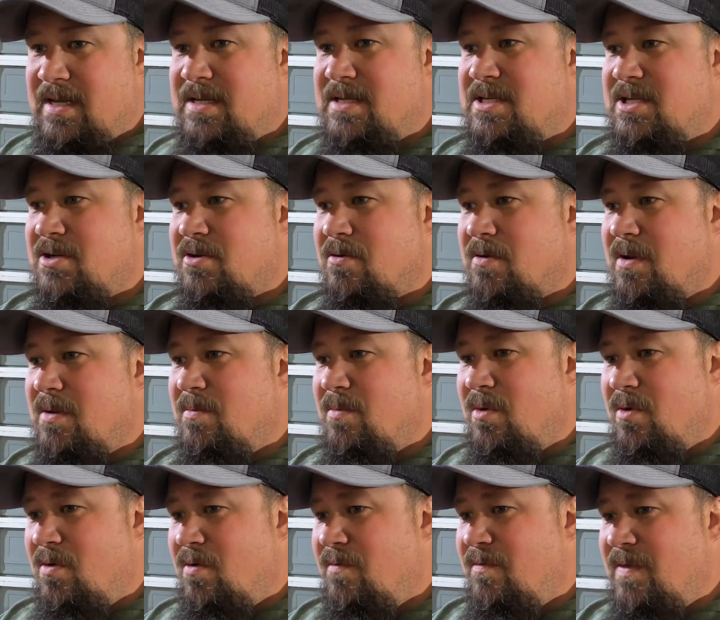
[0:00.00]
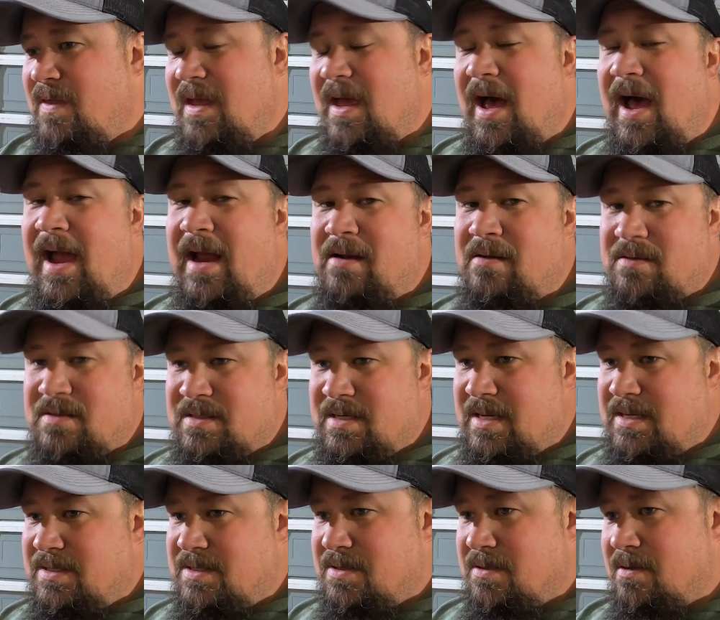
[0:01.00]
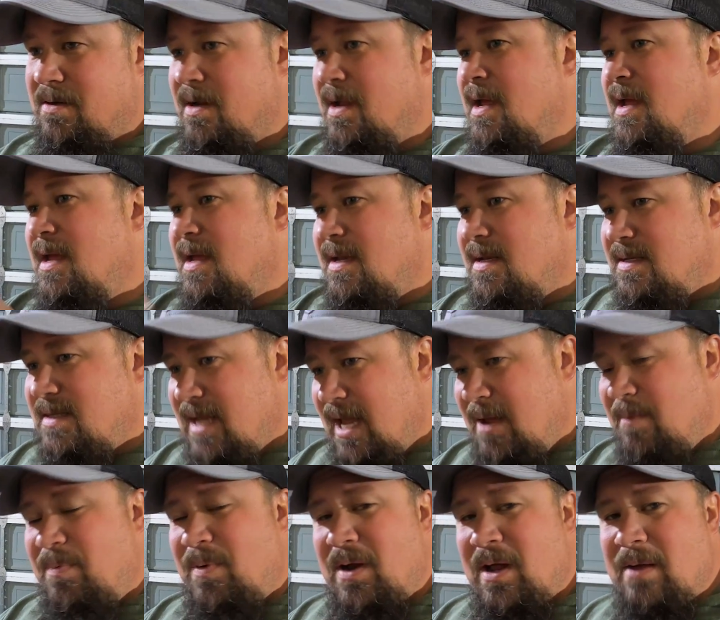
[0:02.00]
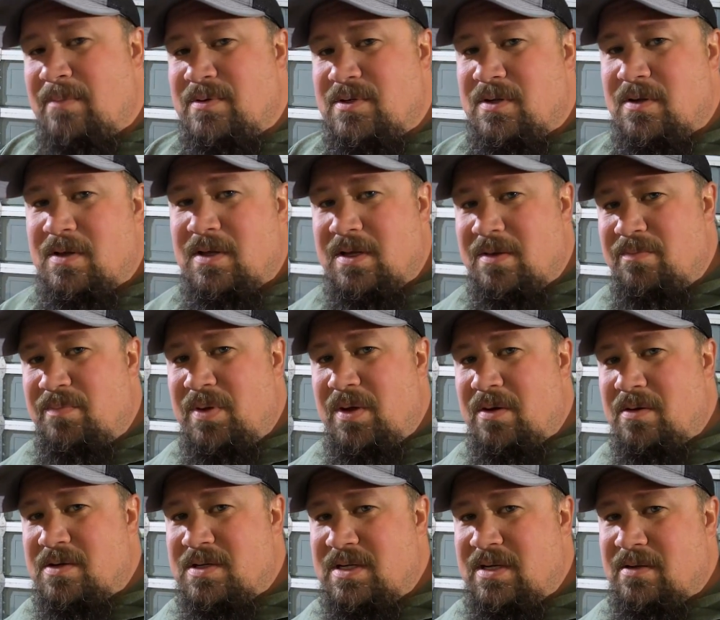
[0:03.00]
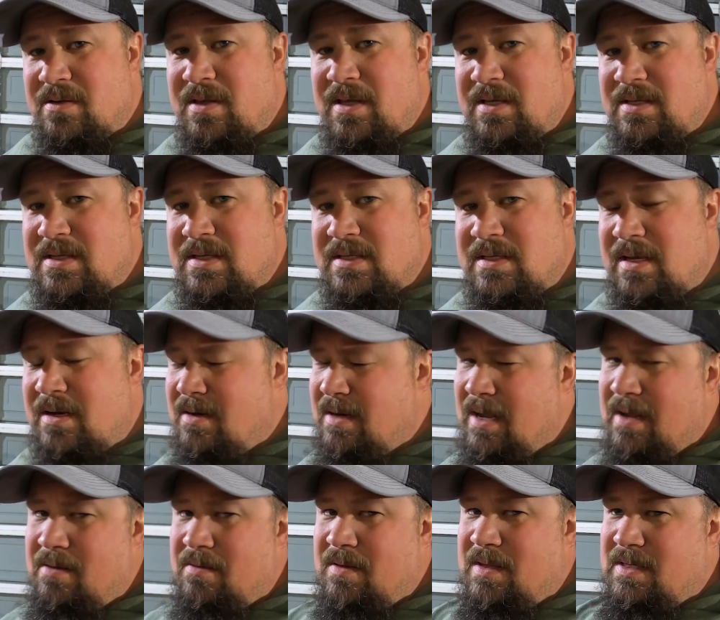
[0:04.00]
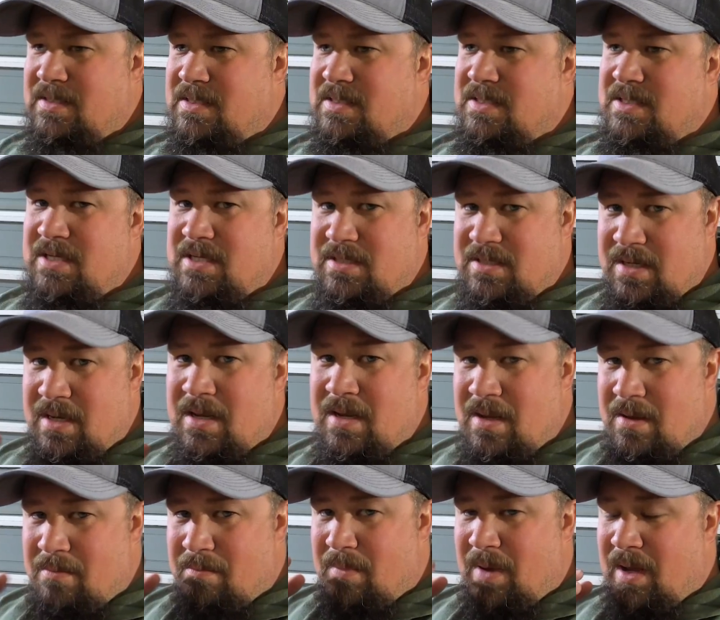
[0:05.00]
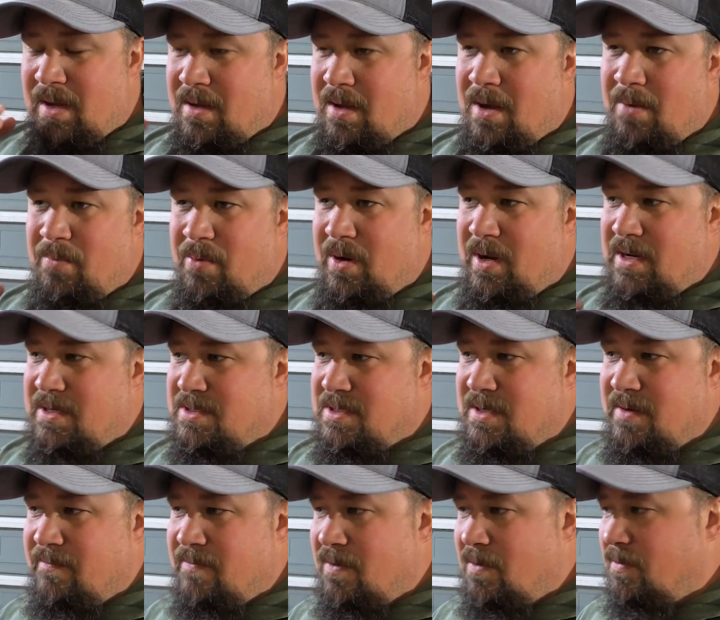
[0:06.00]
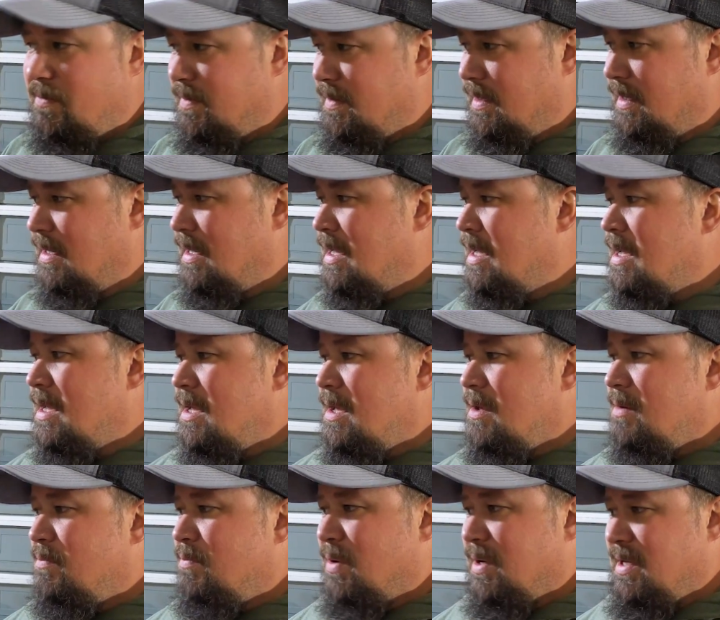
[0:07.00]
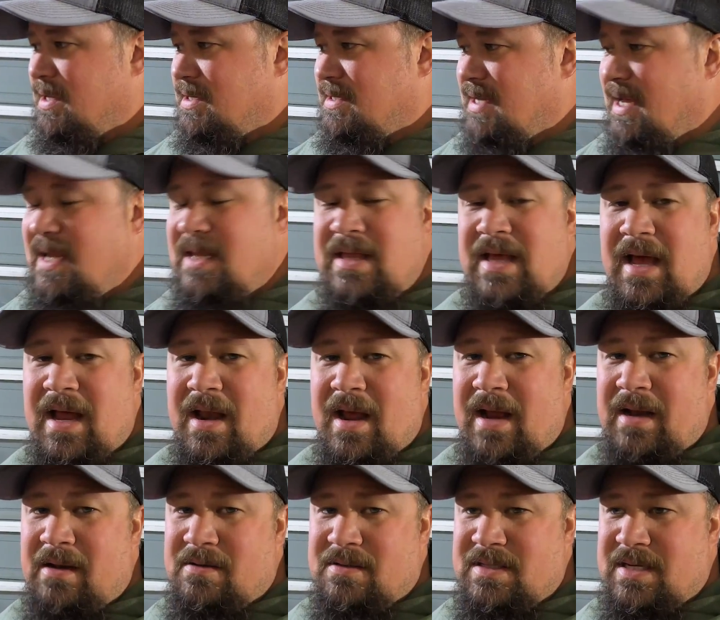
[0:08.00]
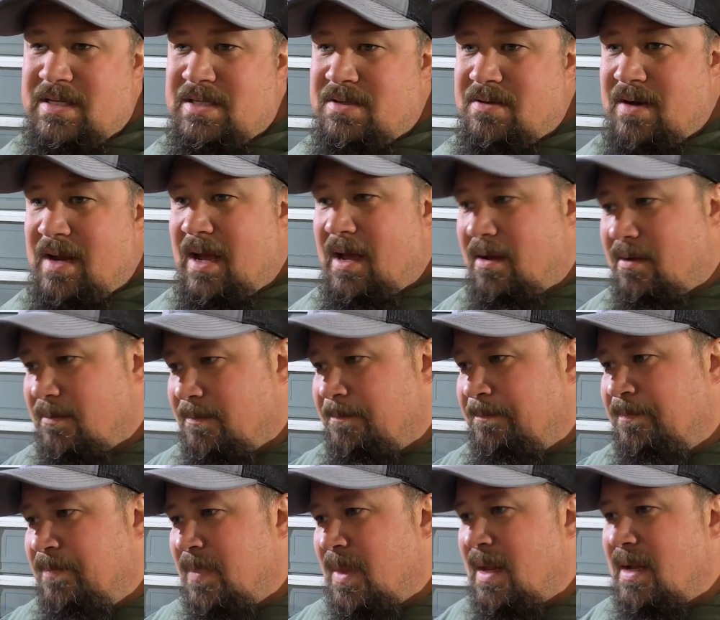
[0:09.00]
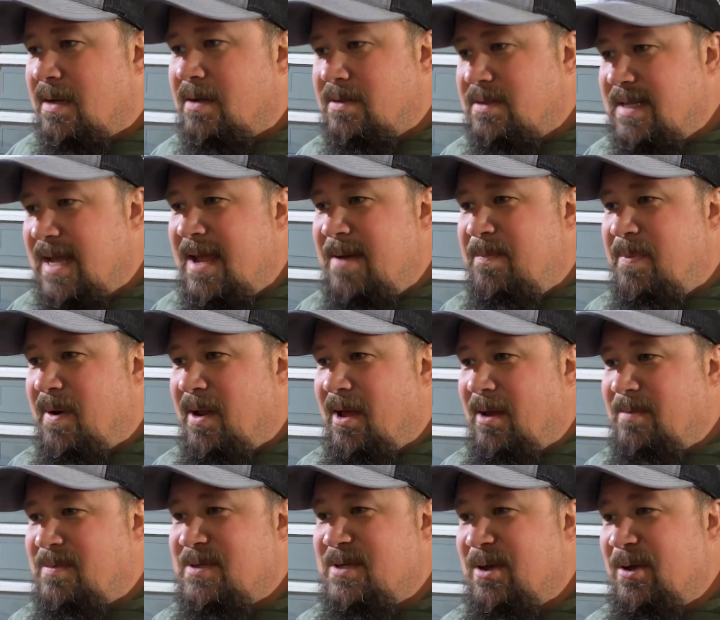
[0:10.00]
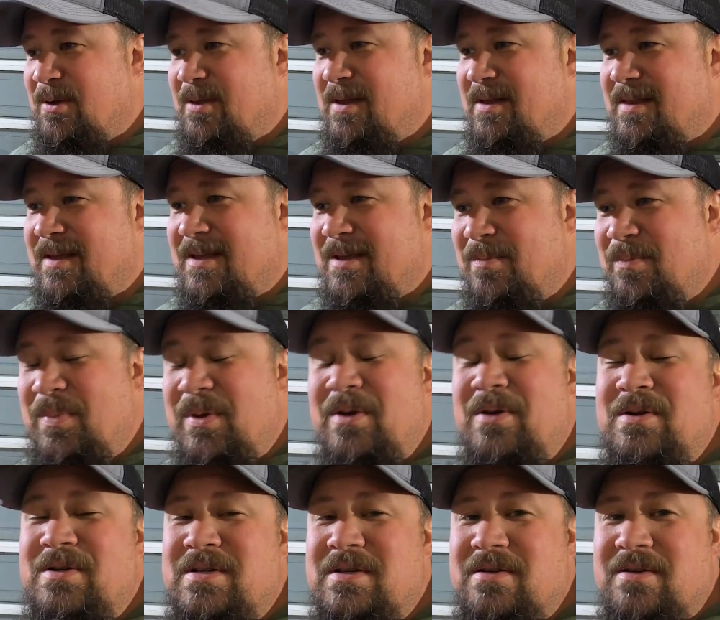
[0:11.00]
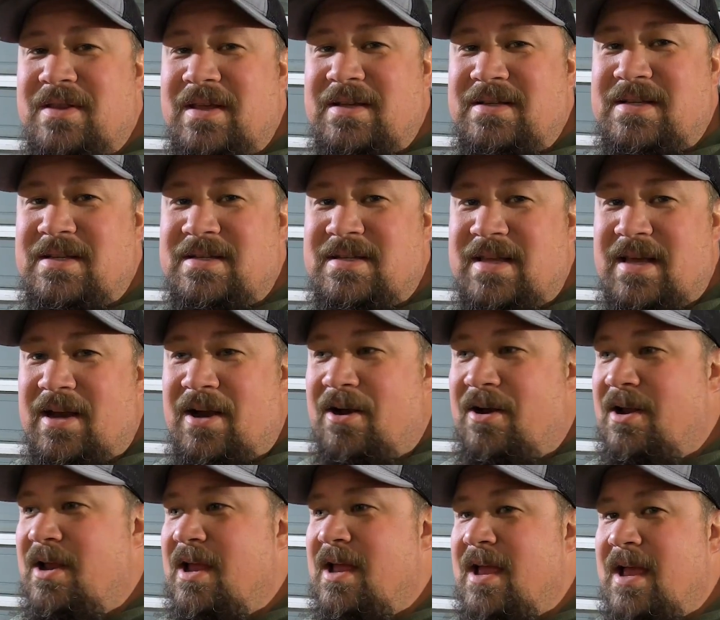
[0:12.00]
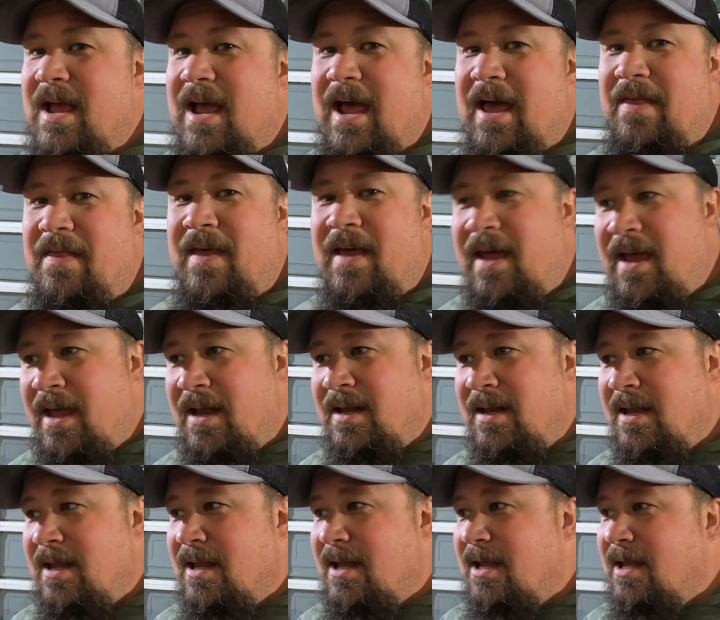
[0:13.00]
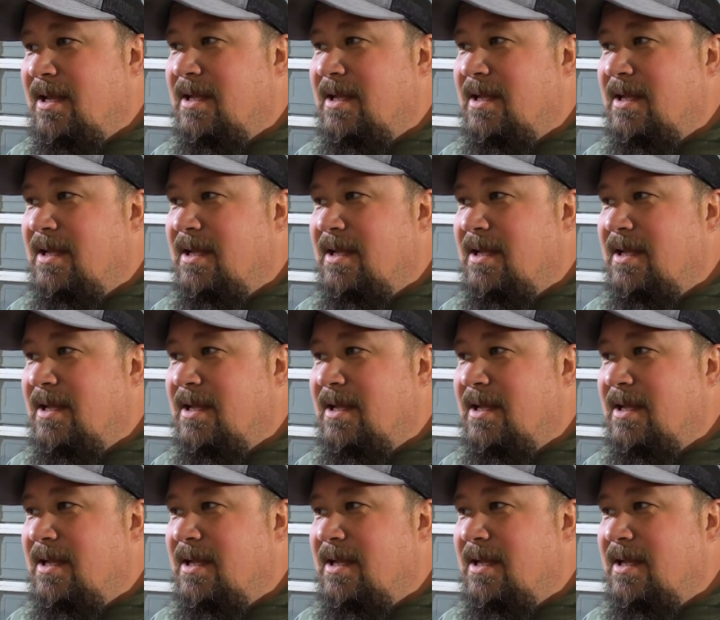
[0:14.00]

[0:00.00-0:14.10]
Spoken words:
is to remove the idle sensor, tape it up so the computer still thinks it's there. Now, this is just my comprehension of the whole thing. But you take that idle sensor out, tape it up so that the computer still thinks it's there, and then